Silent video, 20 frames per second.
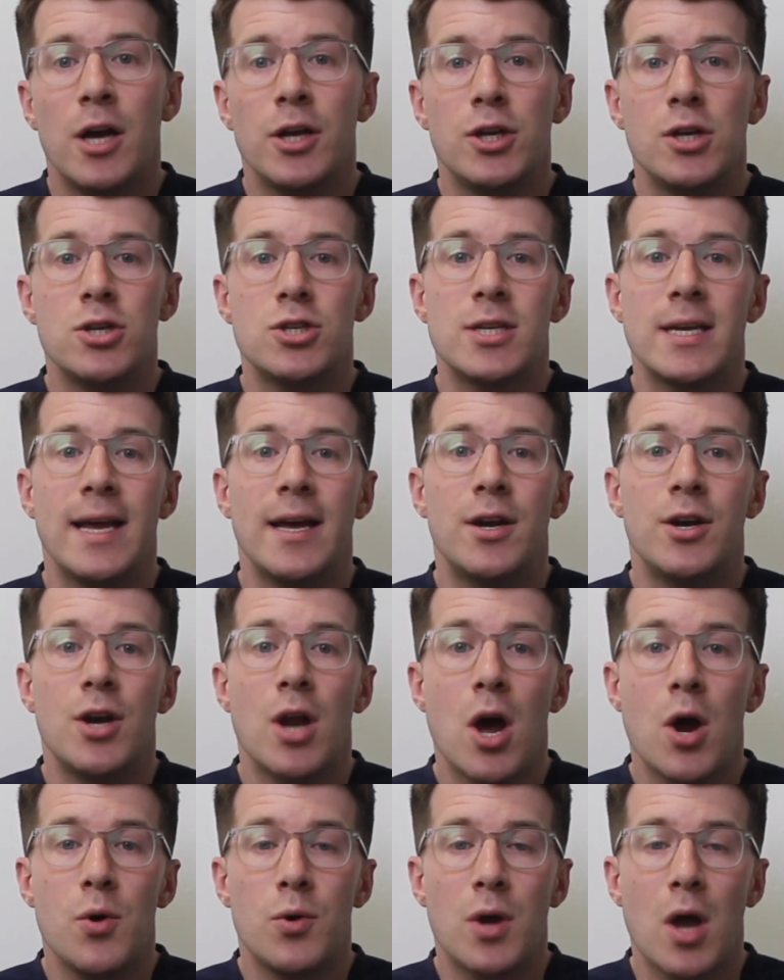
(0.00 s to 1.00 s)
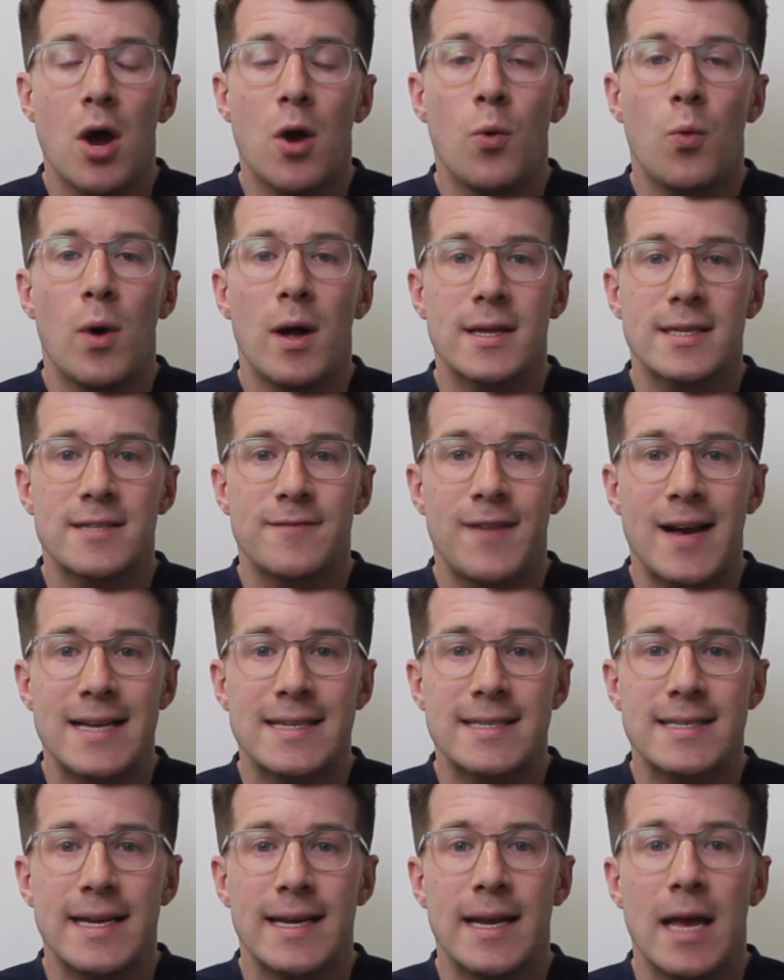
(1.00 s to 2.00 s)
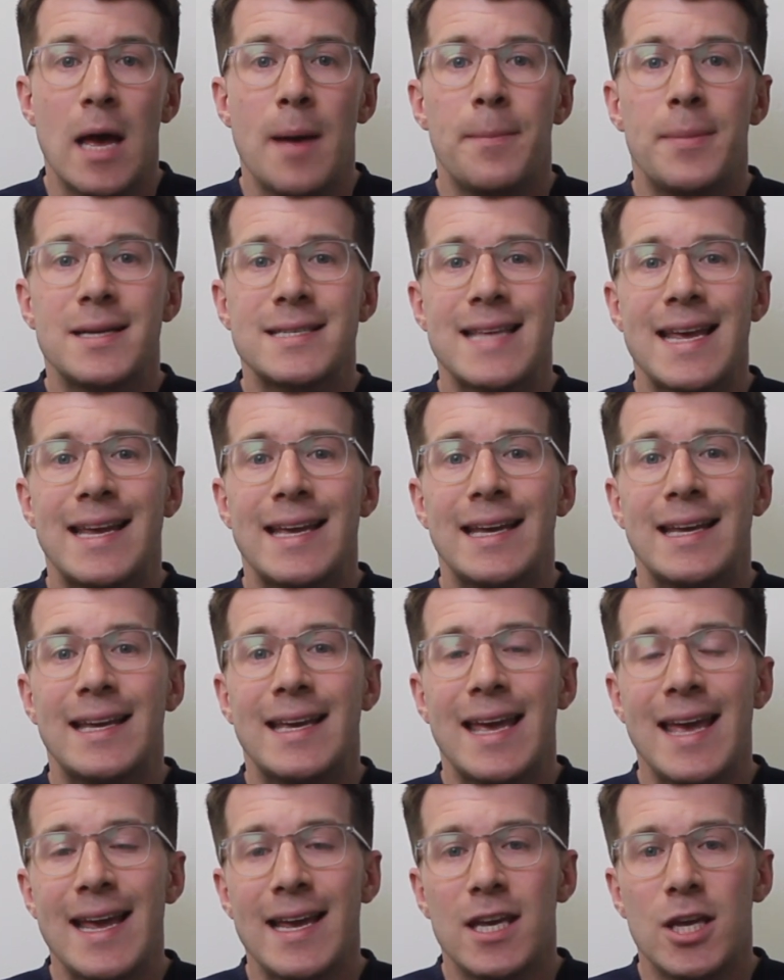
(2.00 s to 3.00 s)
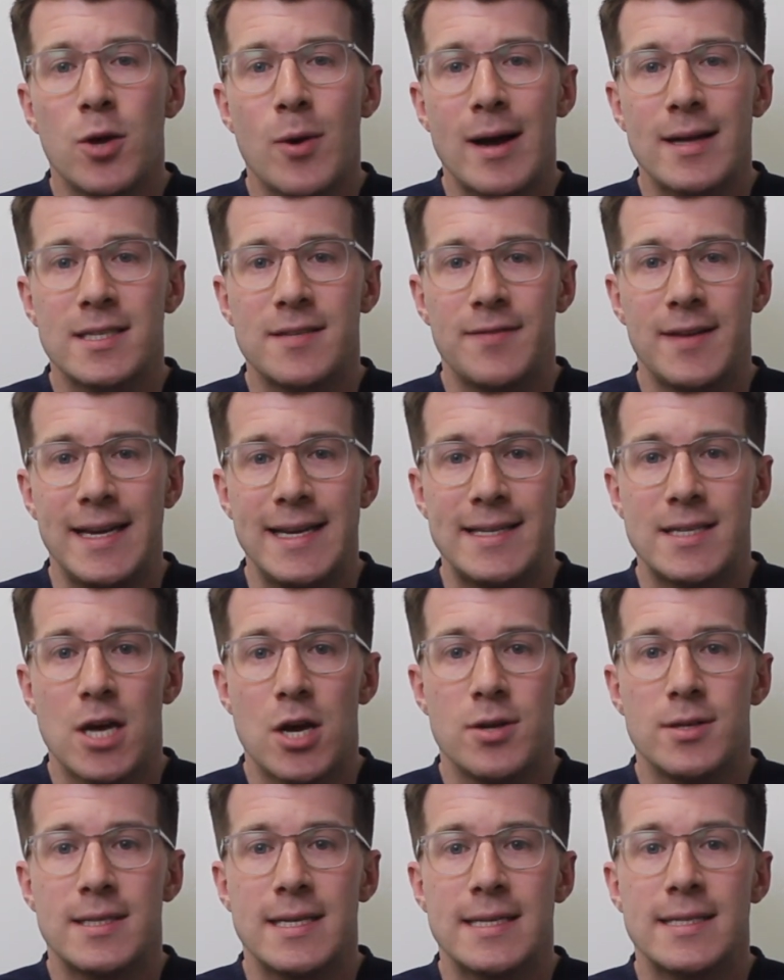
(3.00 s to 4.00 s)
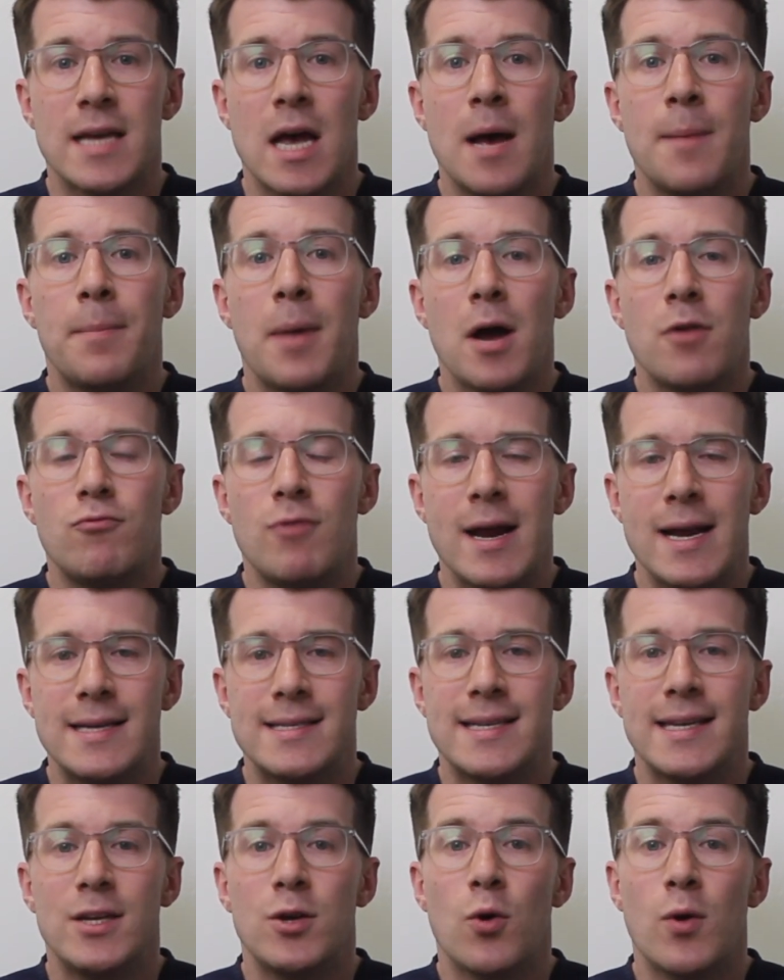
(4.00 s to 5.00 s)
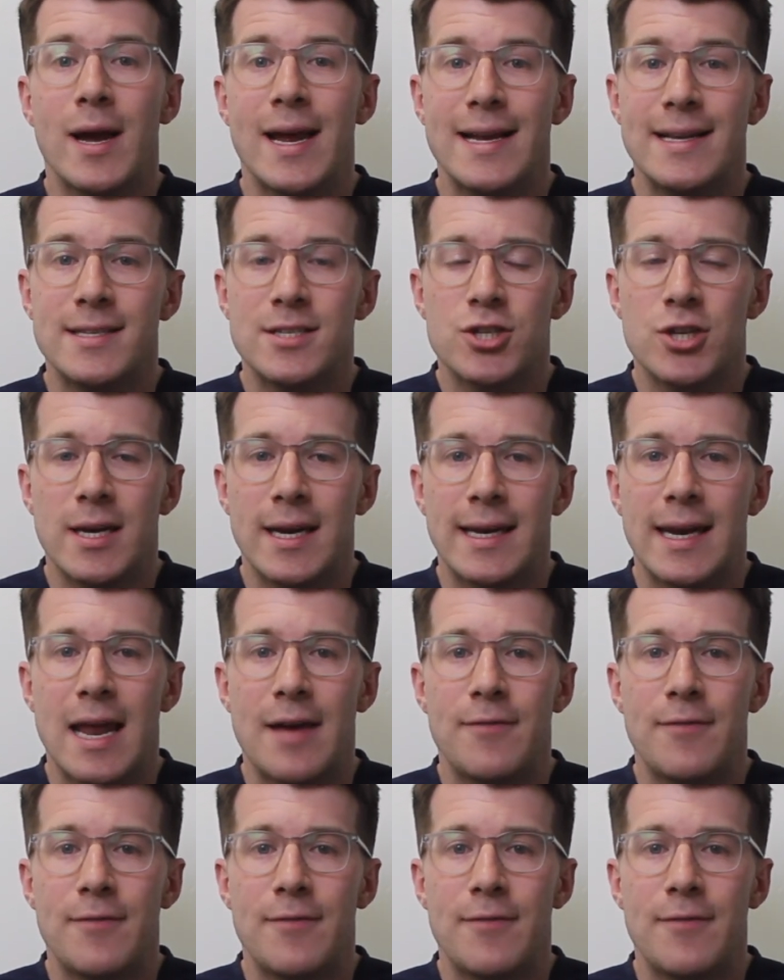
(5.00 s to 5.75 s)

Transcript: are usually a no-go whilst fasting because they can kick you out of ketosis by raising your insulin